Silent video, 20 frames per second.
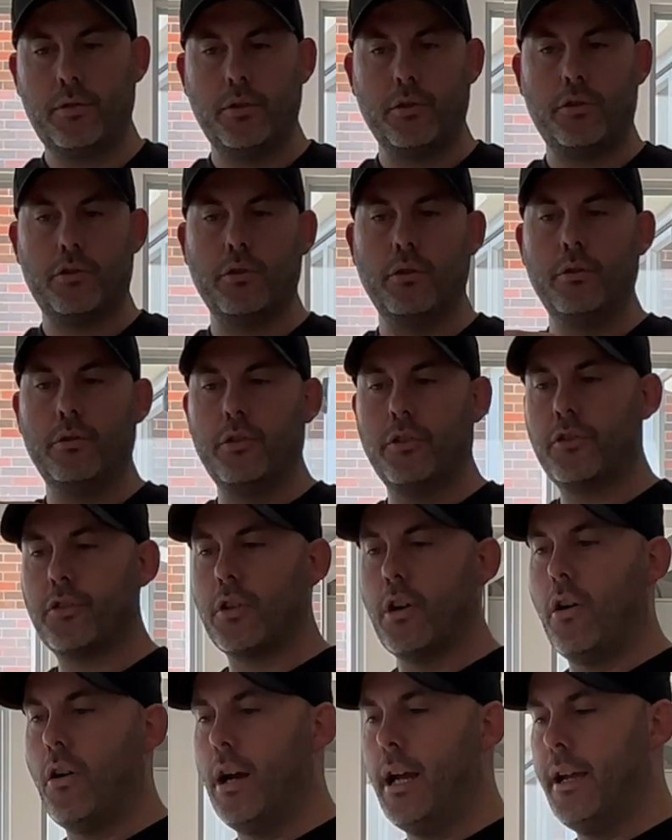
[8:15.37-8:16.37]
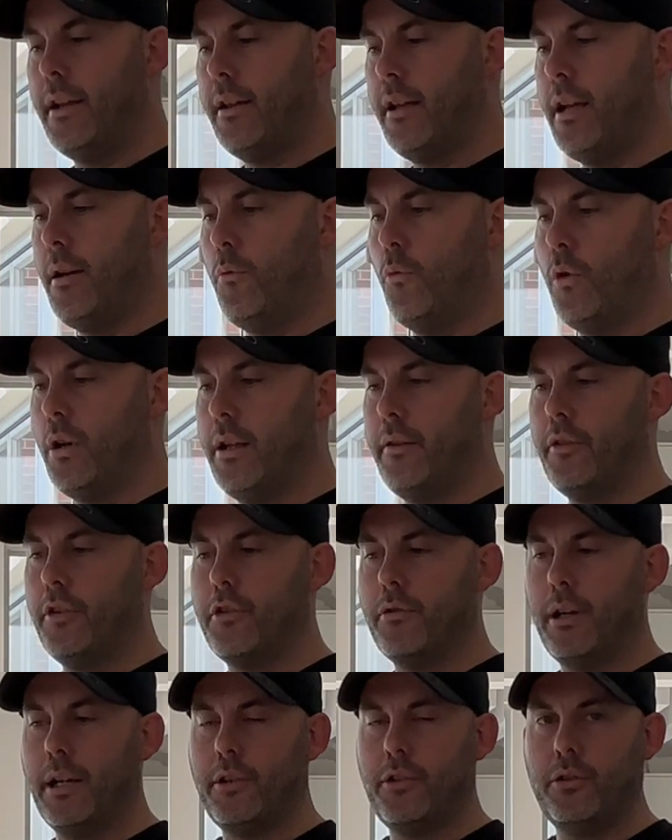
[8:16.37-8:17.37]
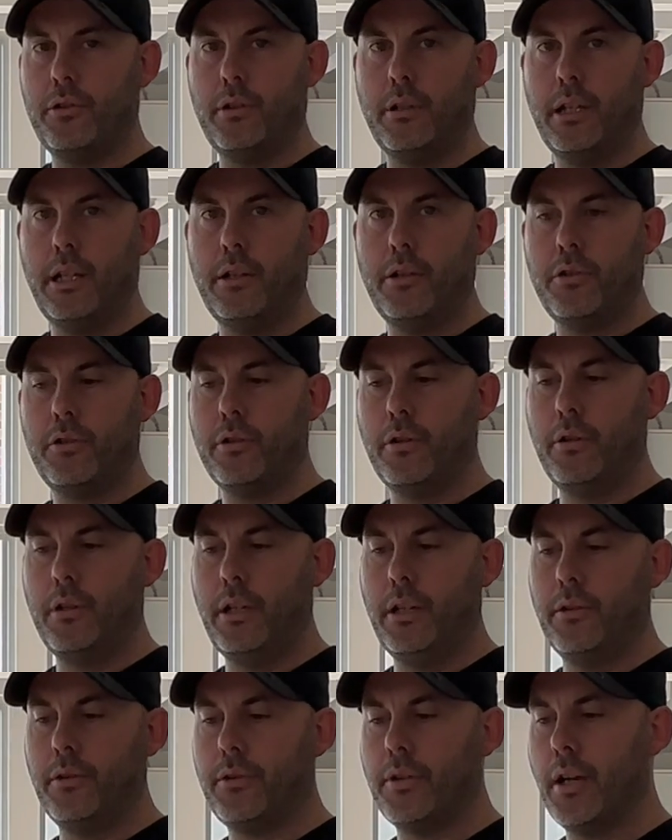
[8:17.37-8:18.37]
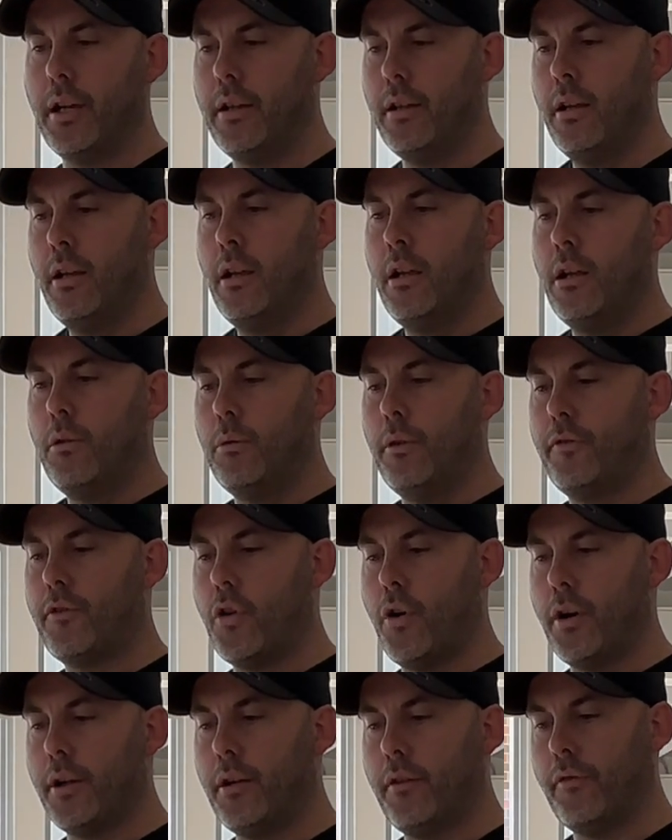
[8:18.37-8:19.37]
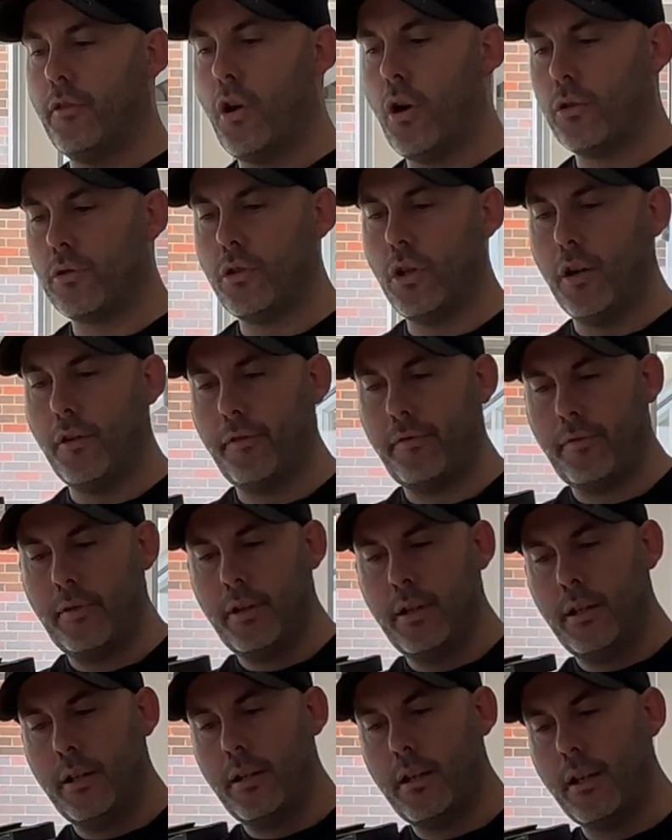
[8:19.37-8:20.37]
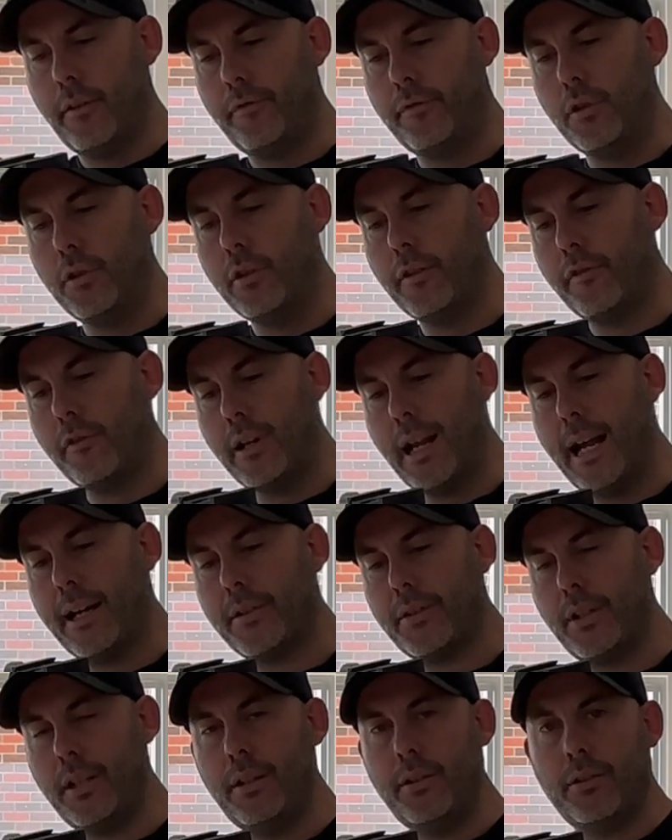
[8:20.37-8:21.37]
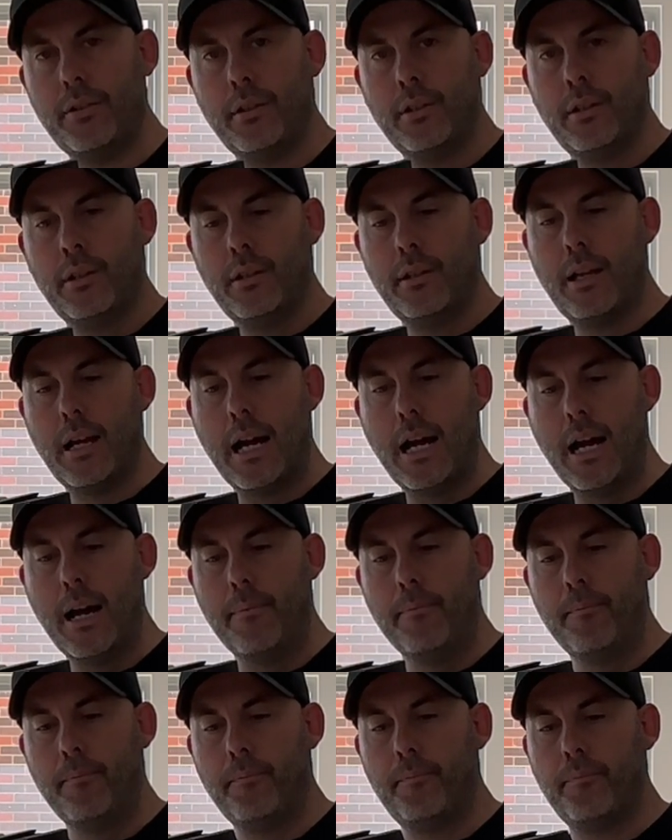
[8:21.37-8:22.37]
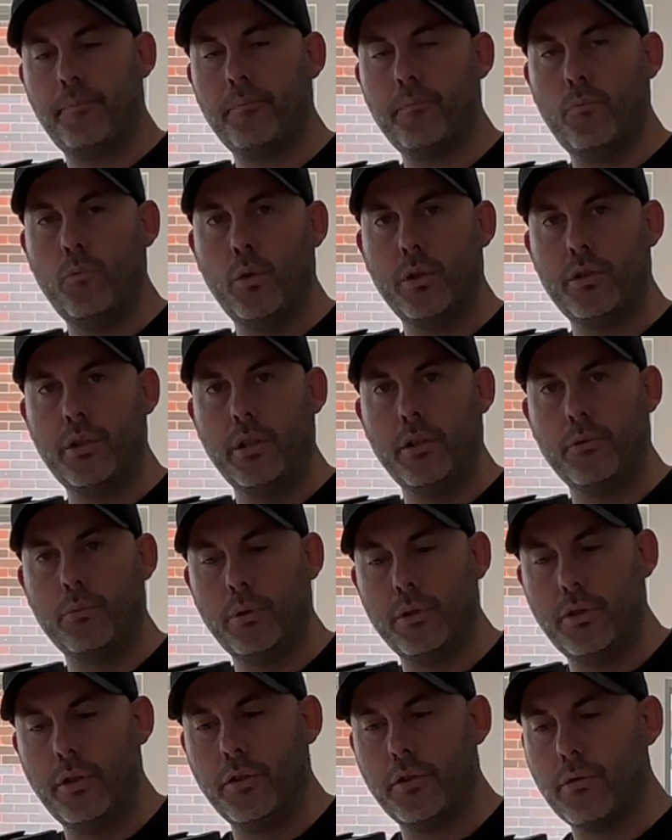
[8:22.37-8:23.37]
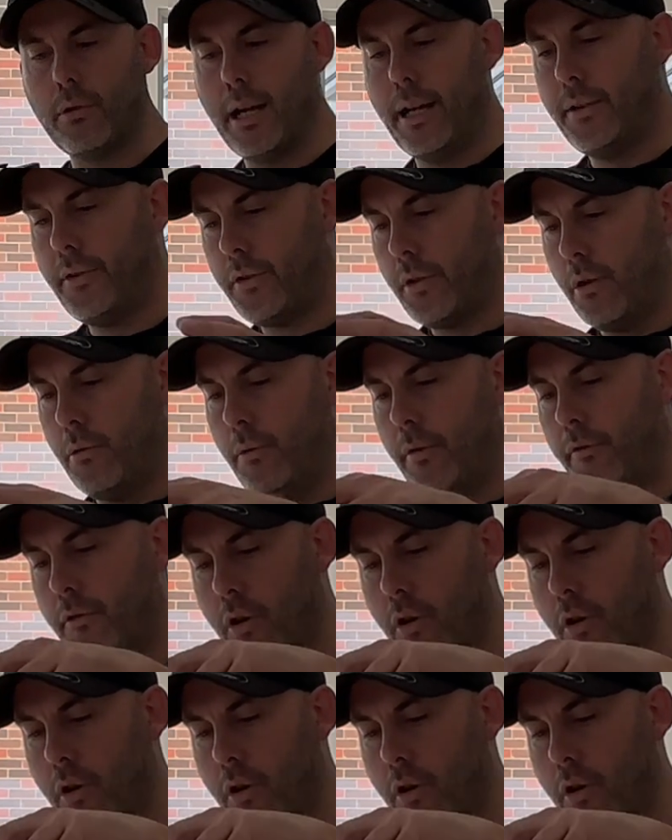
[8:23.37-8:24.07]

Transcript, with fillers: to shoot the sky and whatever direction you need to shoot in. So we've kind of locked off a few different axes, um, which is which is great. So we've